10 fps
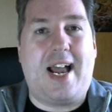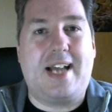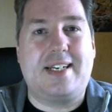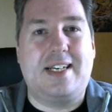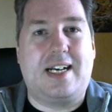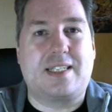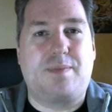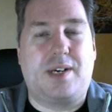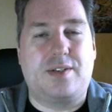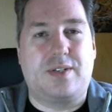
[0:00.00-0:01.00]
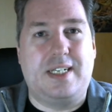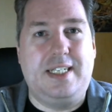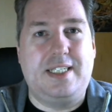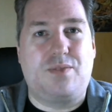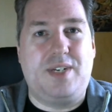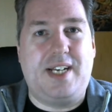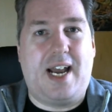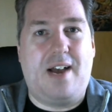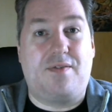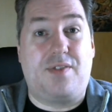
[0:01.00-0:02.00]
And last but not least, we
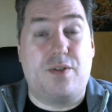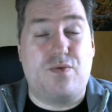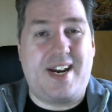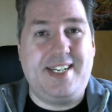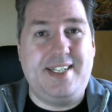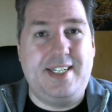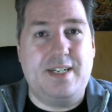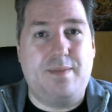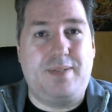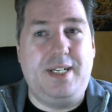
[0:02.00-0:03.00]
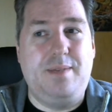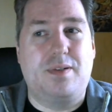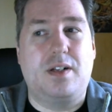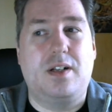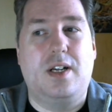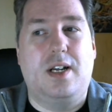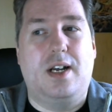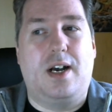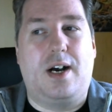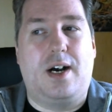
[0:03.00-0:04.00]
have the Reindeer People,
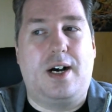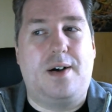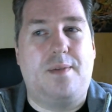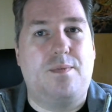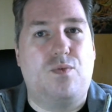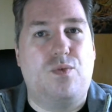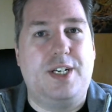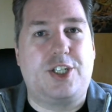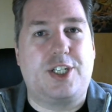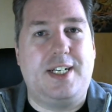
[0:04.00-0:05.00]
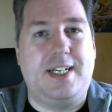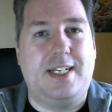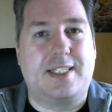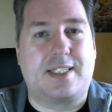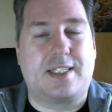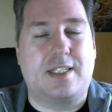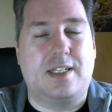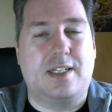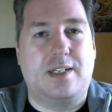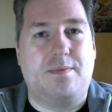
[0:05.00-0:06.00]
which is
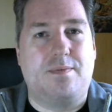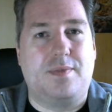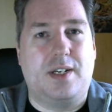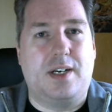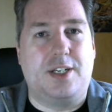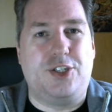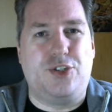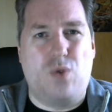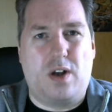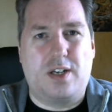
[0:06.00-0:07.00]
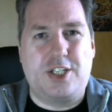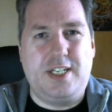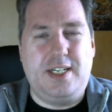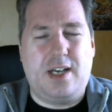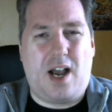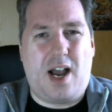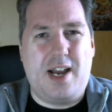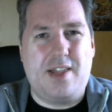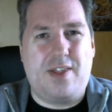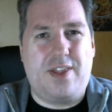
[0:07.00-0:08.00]
a duology,
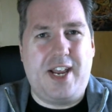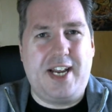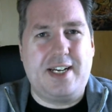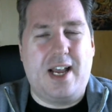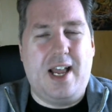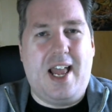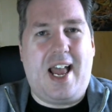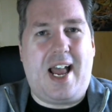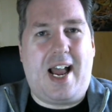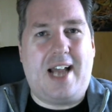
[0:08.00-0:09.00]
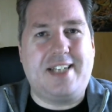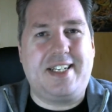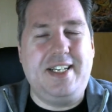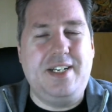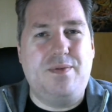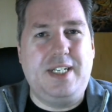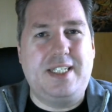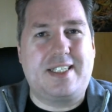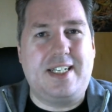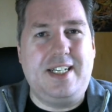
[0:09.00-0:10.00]
I think. And here we
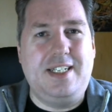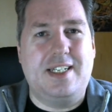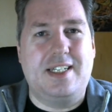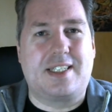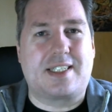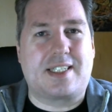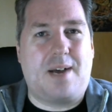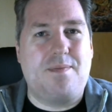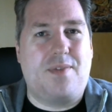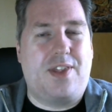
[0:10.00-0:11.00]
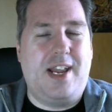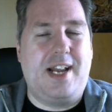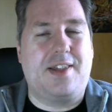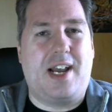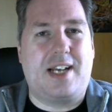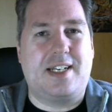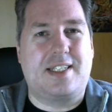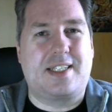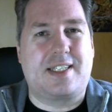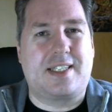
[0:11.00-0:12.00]
see something that
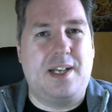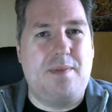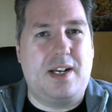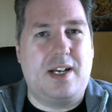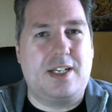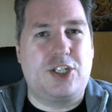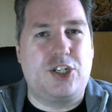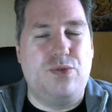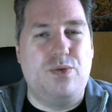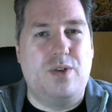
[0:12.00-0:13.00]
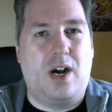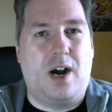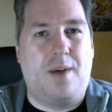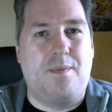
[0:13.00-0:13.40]
is similar to